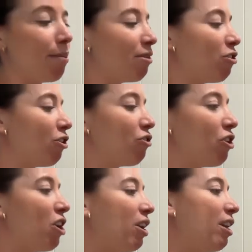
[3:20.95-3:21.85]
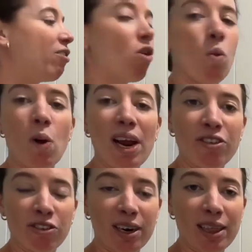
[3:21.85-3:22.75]
There's no dirt, it's not
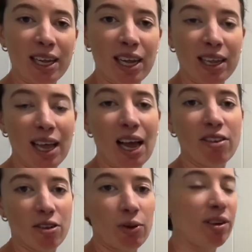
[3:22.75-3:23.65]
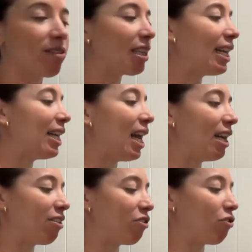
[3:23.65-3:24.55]
wet or anything like that, so it's clean
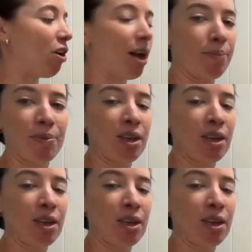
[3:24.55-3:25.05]
and it's dry.